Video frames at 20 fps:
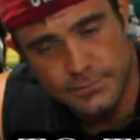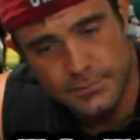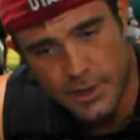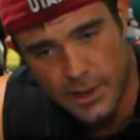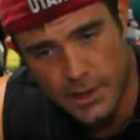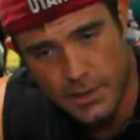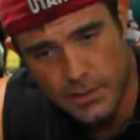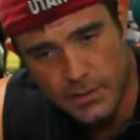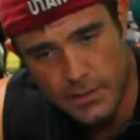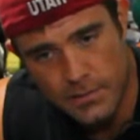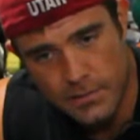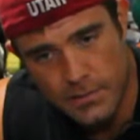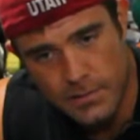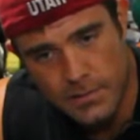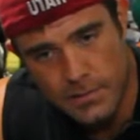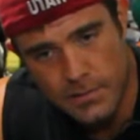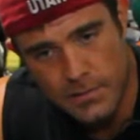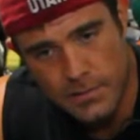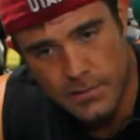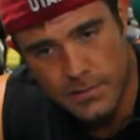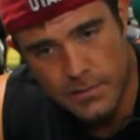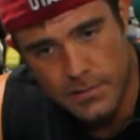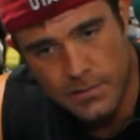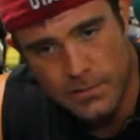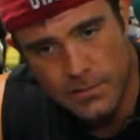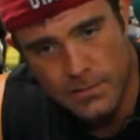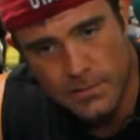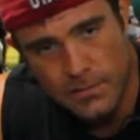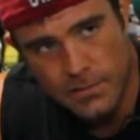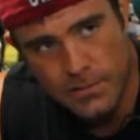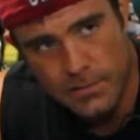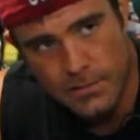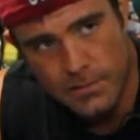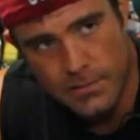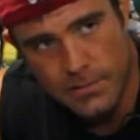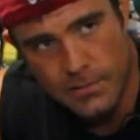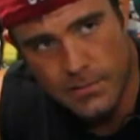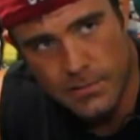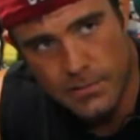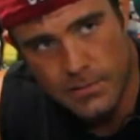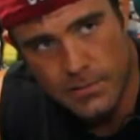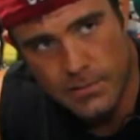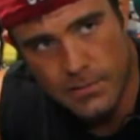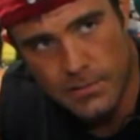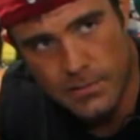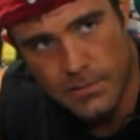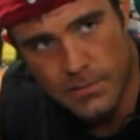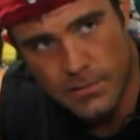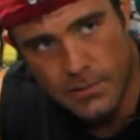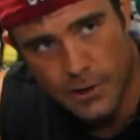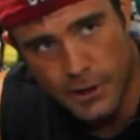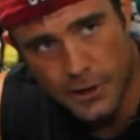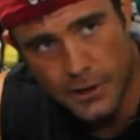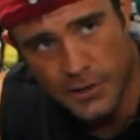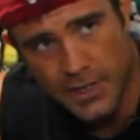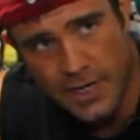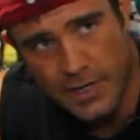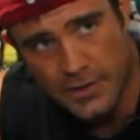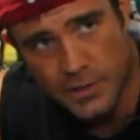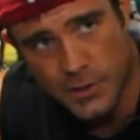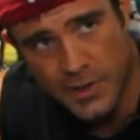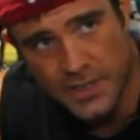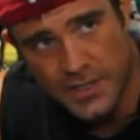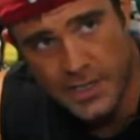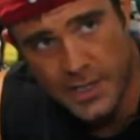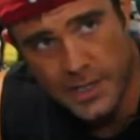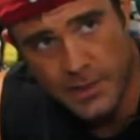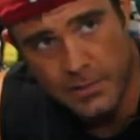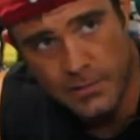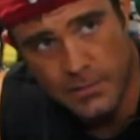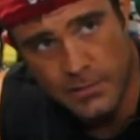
okay. As much as you want. And number 2, are you at your house twice a day?